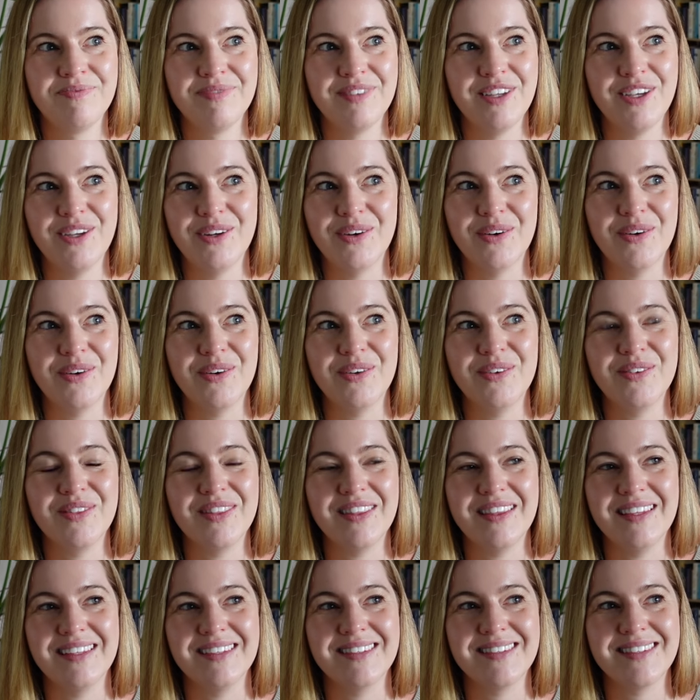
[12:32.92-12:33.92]
you know,
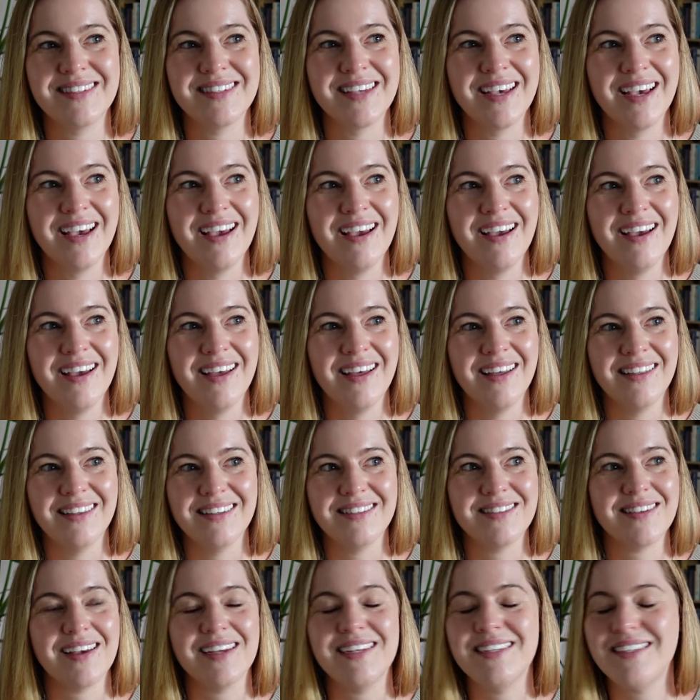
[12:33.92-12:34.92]
this
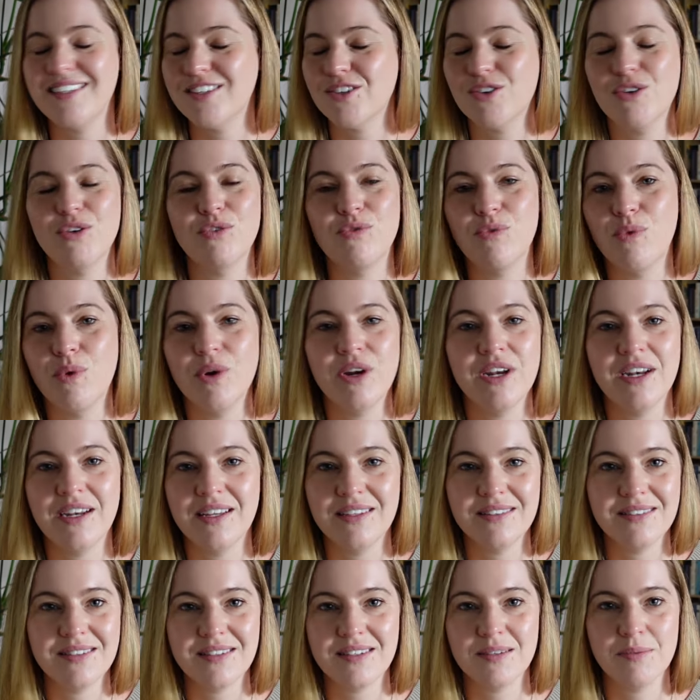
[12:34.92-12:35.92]
this idea of what it
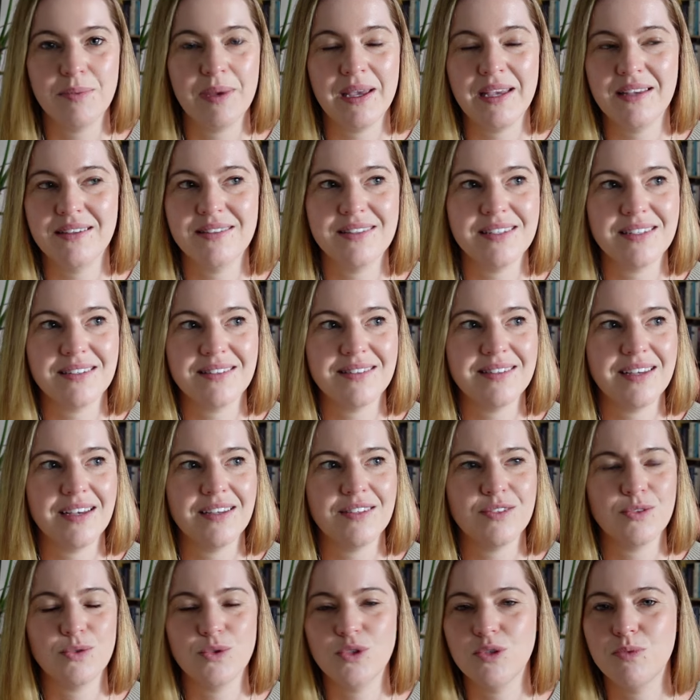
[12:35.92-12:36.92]
is to be a
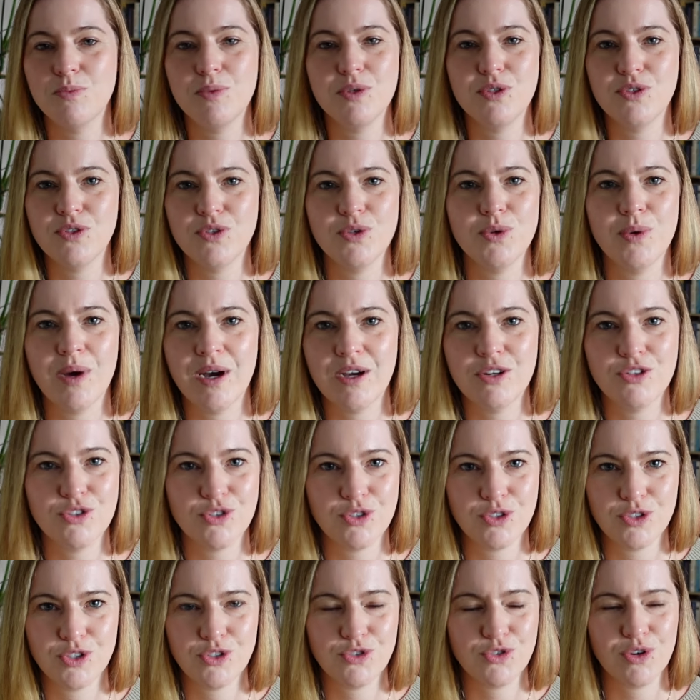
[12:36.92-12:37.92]
success or to pursue our
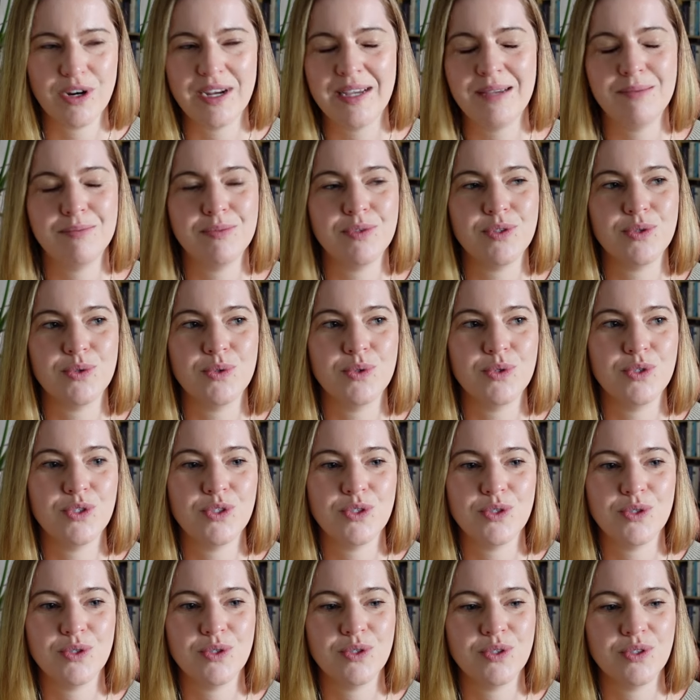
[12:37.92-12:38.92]
dreams or
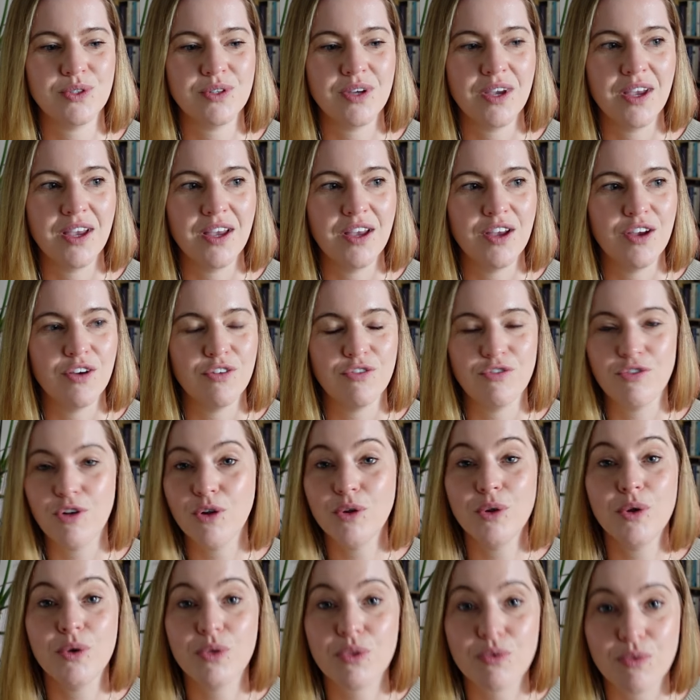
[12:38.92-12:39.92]
to
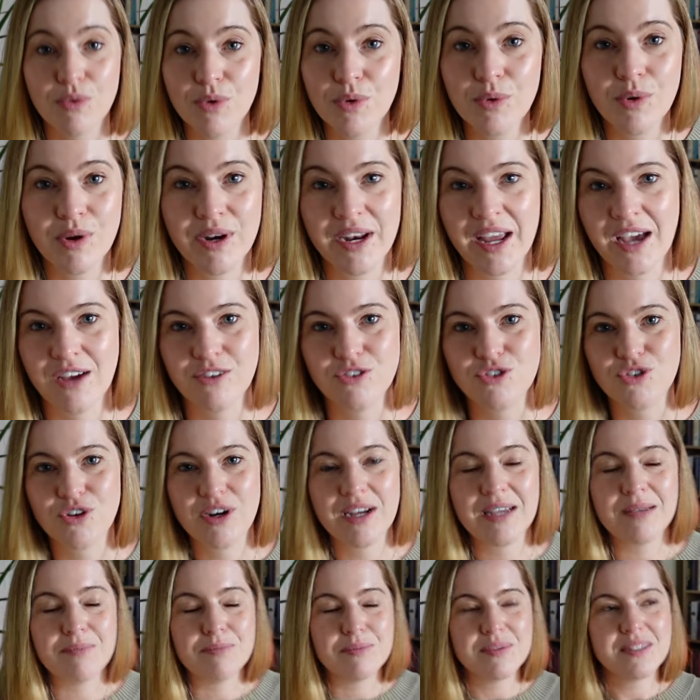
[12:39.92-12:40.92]
follow through on our
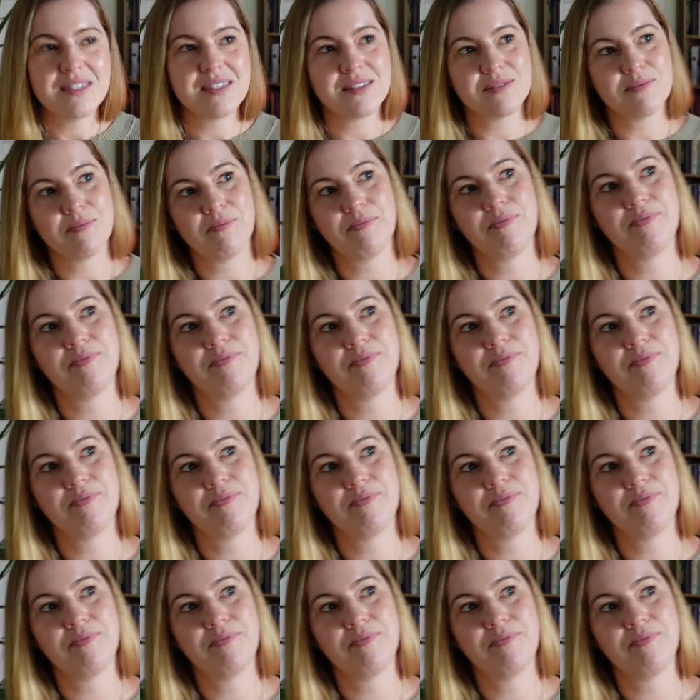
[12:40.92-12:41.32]
dreams.